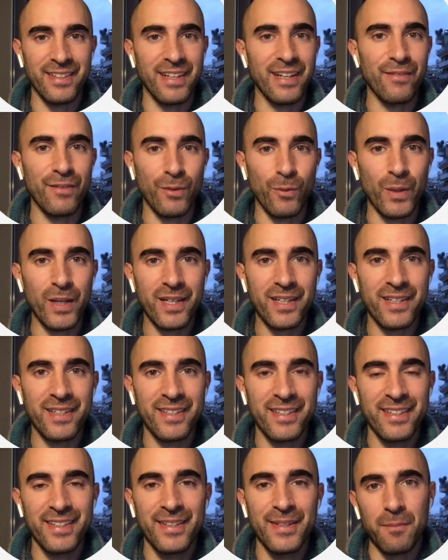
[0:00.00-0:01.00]
every week.
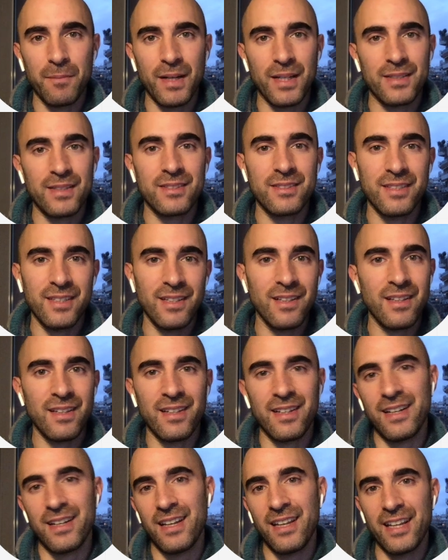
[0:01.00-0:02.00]
But still,
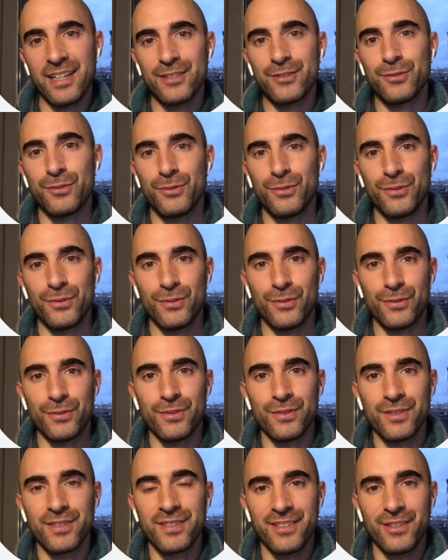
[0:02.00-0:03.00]
I like
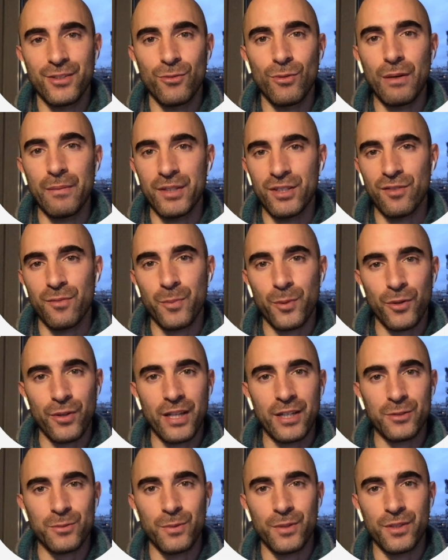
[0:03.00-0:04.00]
to do a bit of
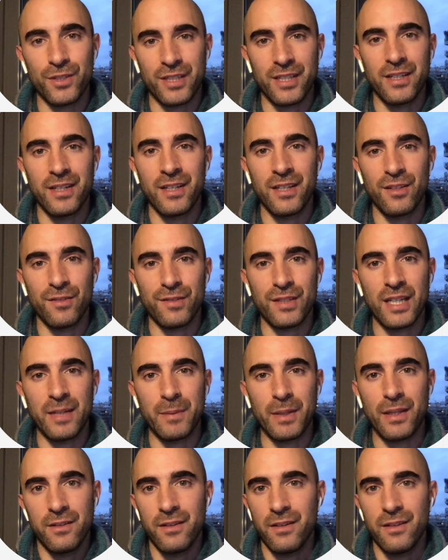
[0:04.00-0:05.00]
product work ahead of time.
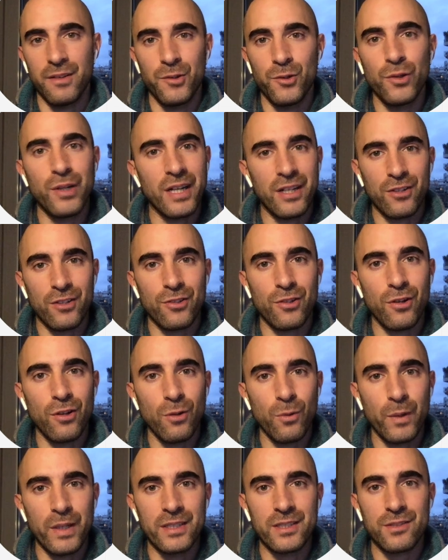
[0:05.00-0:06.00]
You cannot
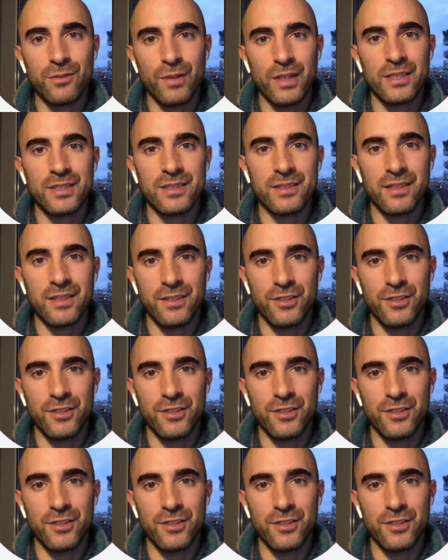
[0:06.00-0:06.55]
always trust